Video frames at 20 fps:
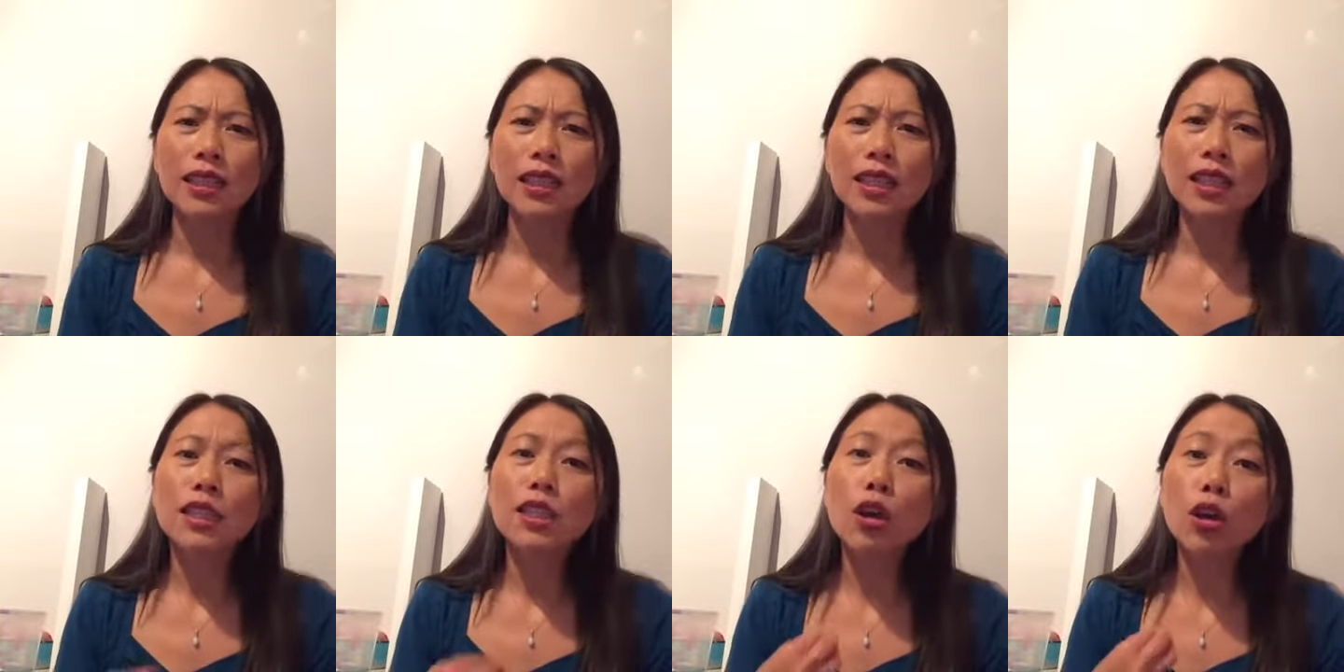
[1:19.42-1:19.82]

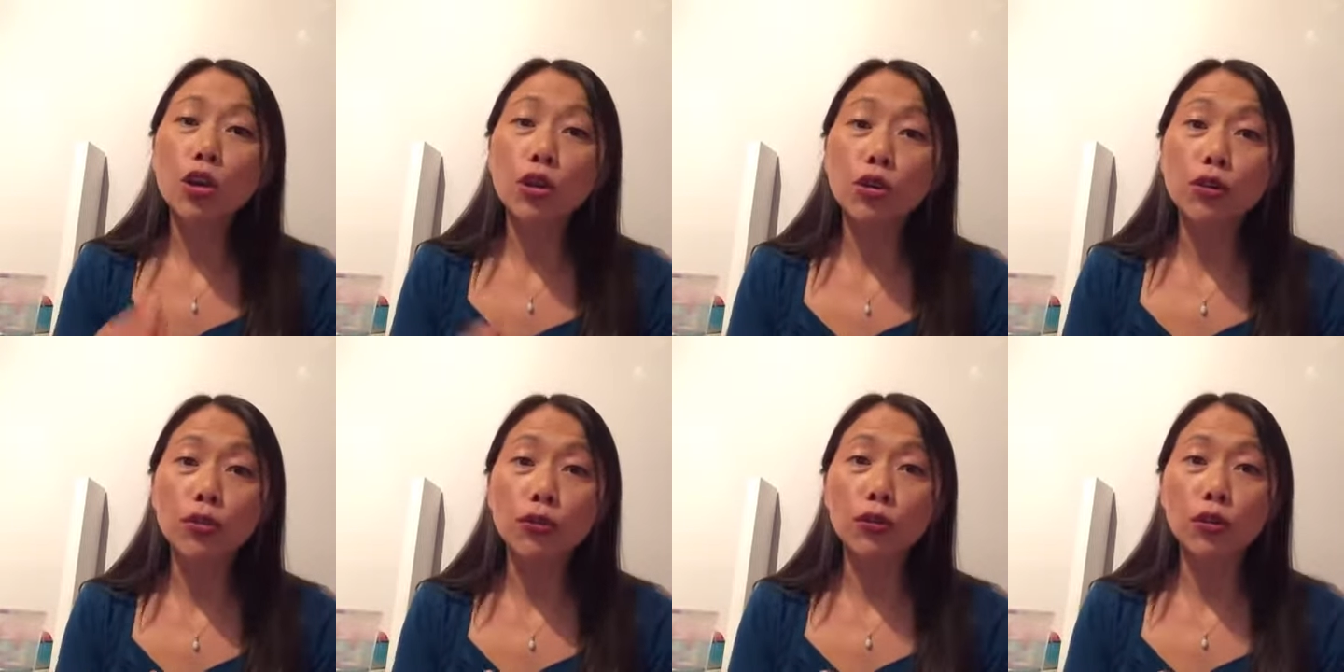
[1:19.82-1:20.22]
it's
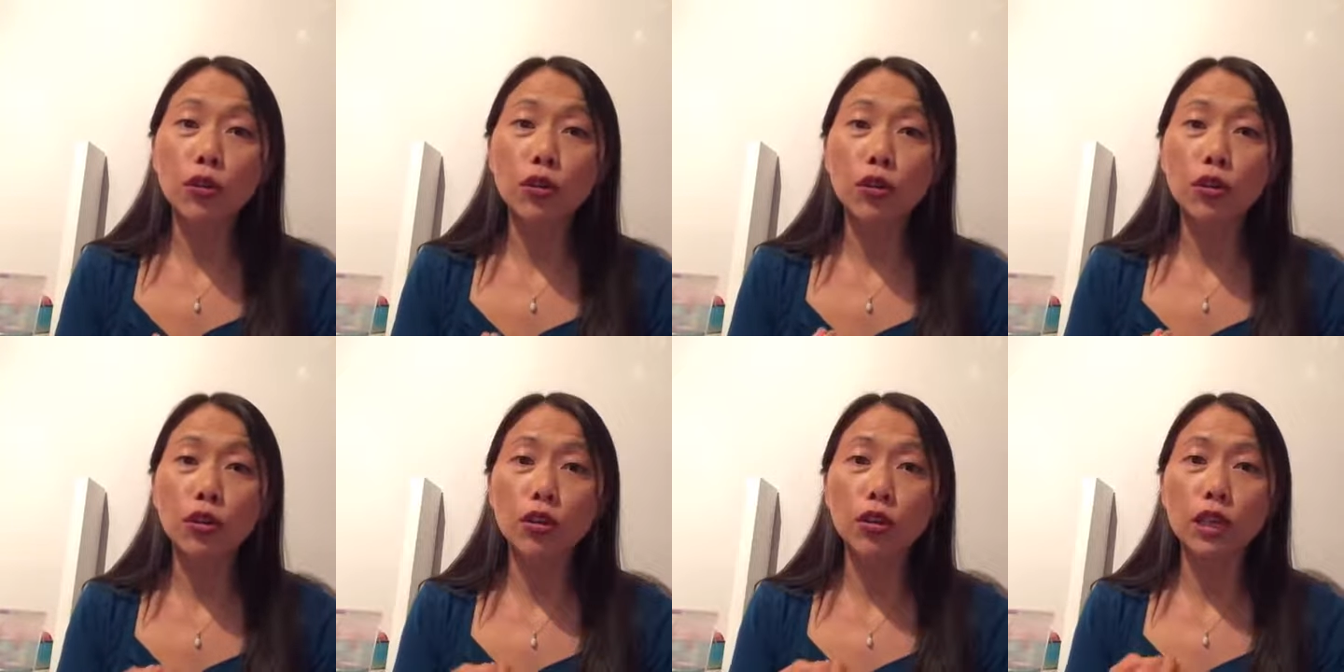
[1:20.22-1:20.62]

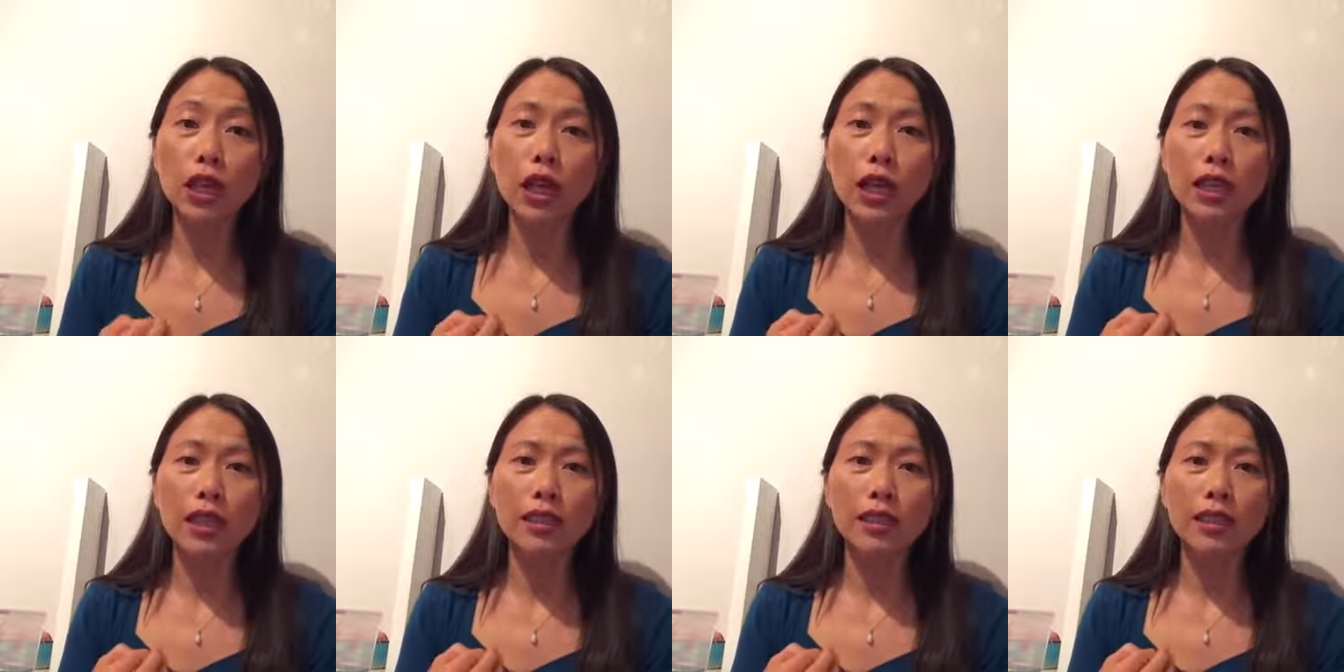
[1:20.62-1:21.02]
hurtful,
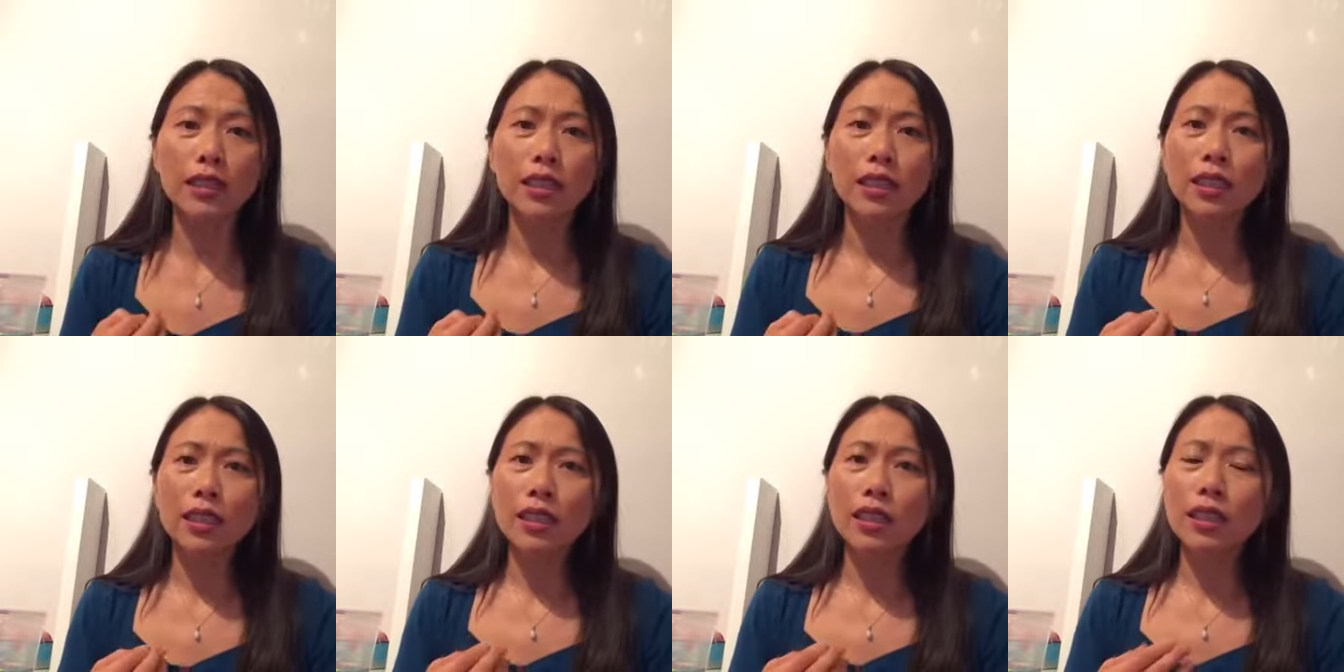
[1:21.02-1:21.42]
and
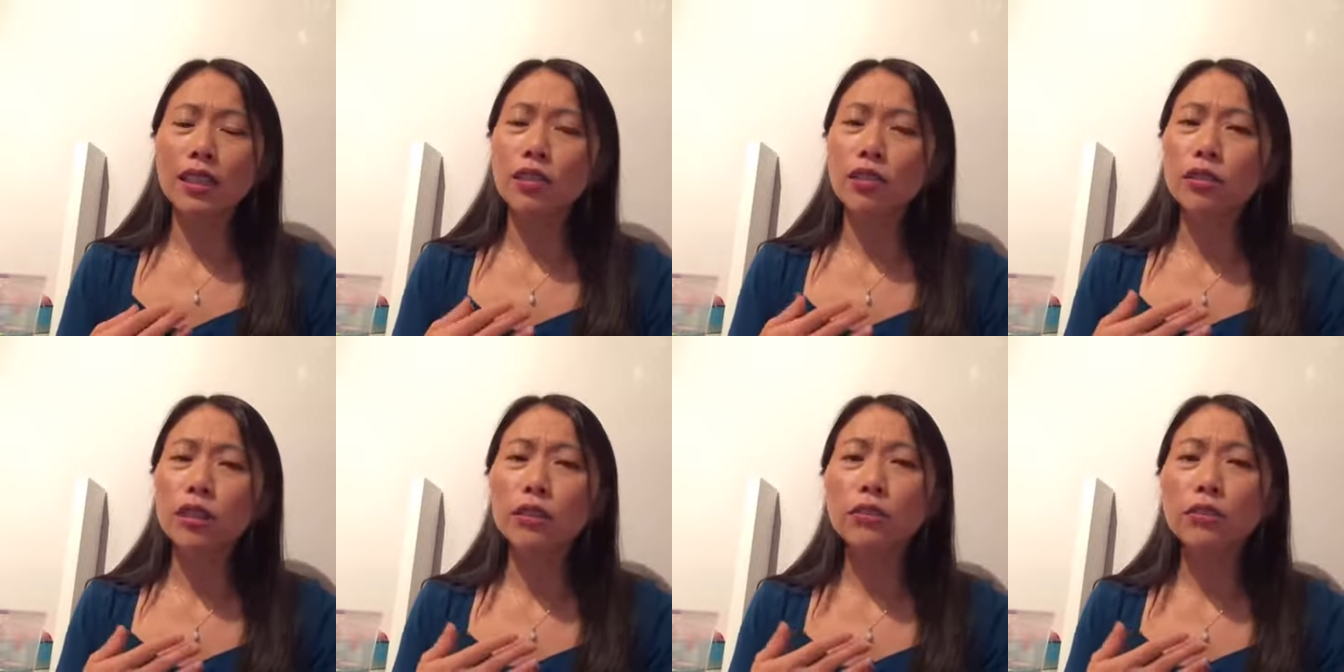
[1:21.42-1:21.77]
you don't